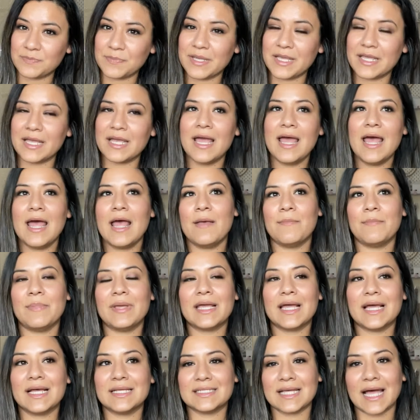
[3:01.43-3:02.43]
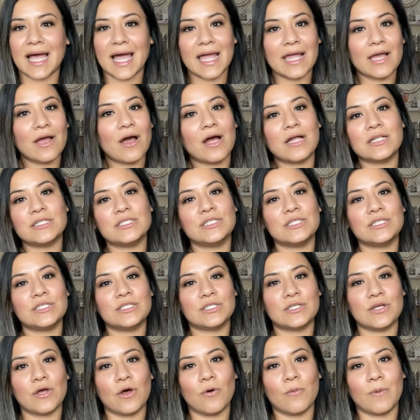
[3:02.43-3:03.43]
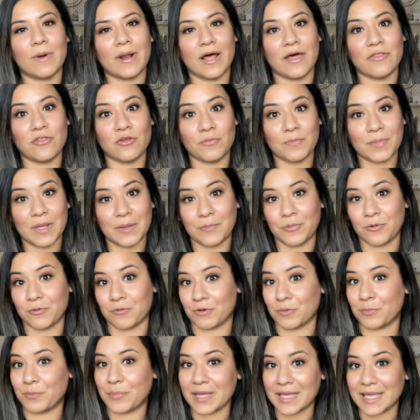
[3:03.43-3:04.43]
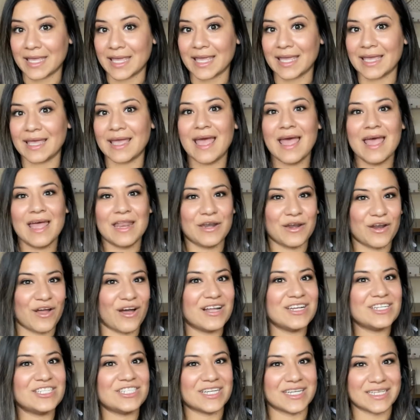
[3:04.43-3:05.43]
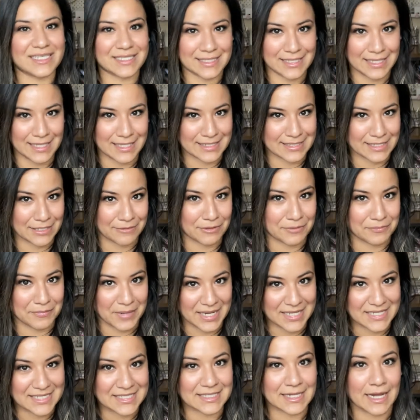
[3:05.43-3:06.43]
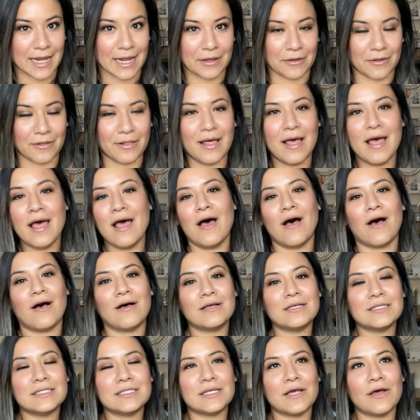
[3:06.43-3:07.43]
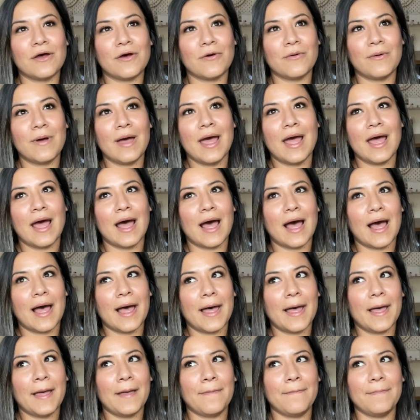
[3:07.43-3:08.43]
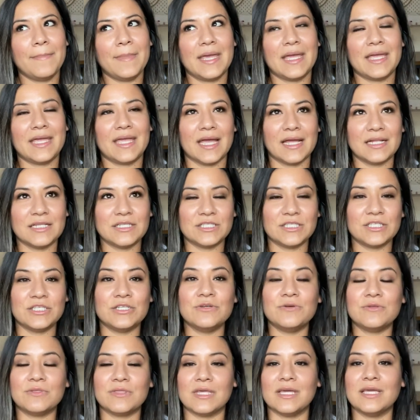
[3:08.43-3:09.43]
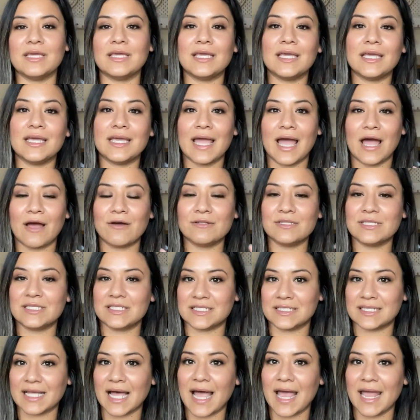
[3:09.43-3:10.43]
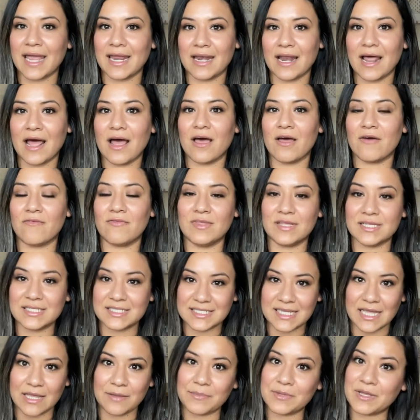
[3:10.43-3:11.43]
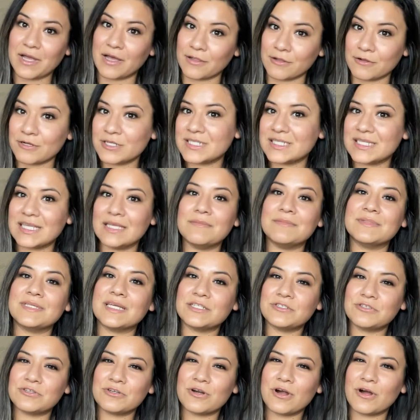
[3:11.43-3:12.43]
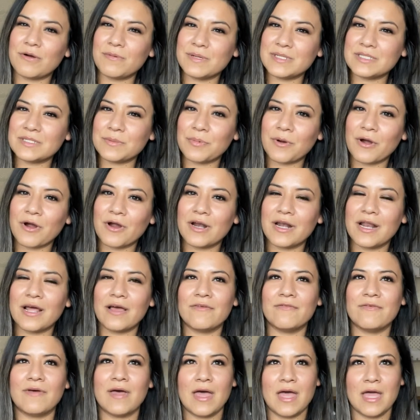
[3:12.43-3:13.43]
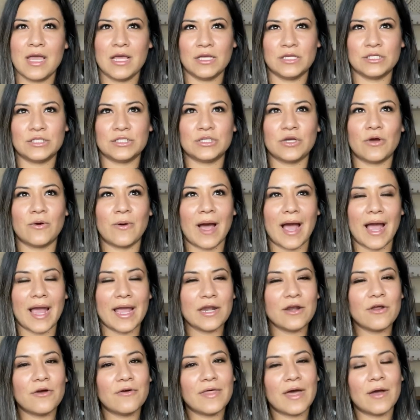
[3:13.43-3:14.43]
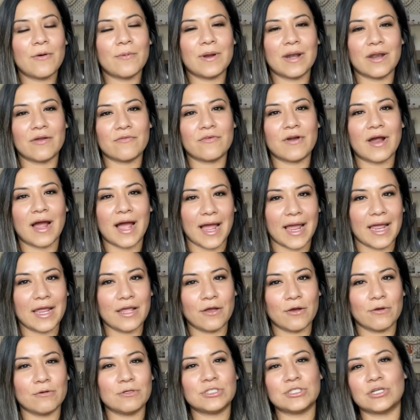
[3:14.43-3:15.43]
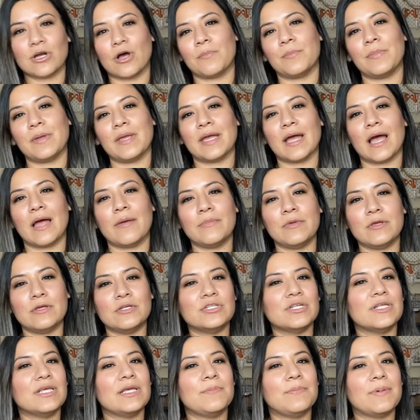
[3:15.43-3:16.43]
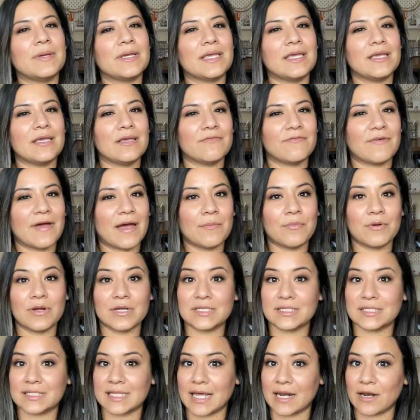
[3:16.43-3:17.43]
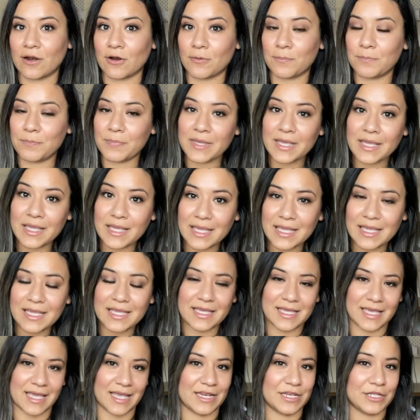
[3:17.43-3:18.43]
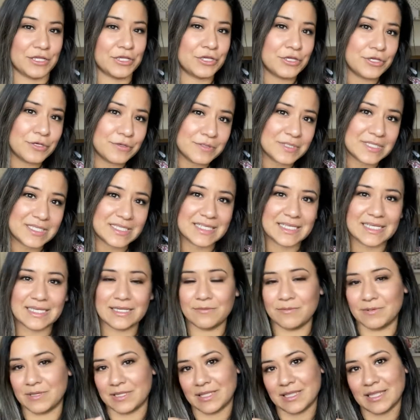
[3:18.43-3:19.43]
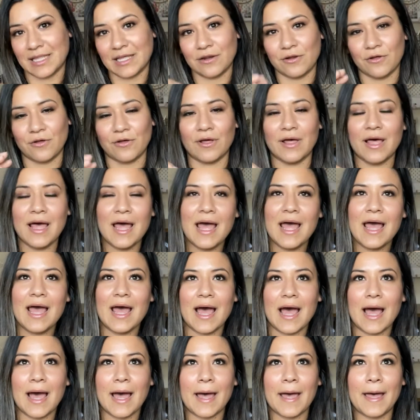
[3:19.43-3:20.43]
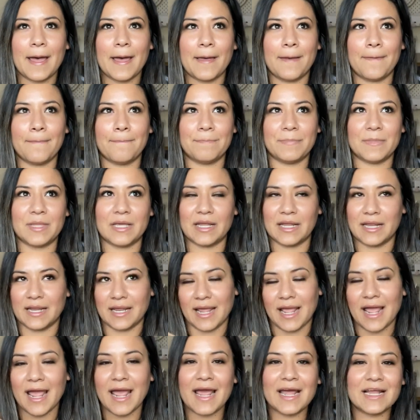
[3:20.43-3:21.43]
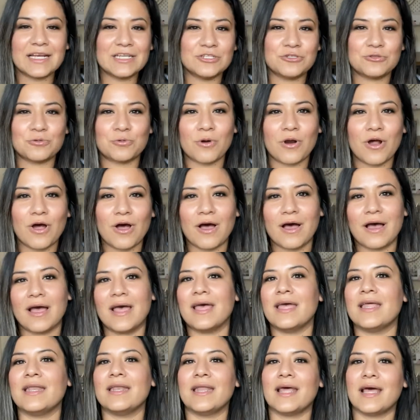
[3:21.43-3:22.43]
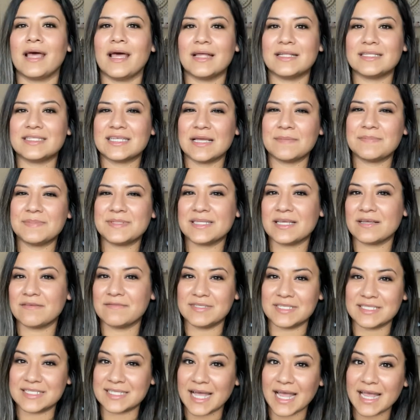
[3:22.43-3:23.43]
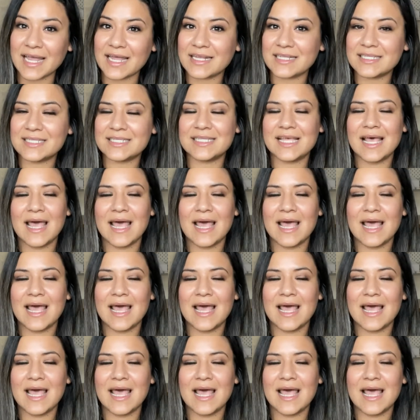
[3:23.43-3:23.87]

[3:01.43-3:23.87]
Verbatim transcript: bee because I got to sew what other people were picking, not just things that were my style. Also, um, it gets you thinking outside of the same color schemes that you're always a part of. So I know that whenever I go shopping, I'm usually picking fabrics that are pink and cutesy with little um, hand-drawn types of designs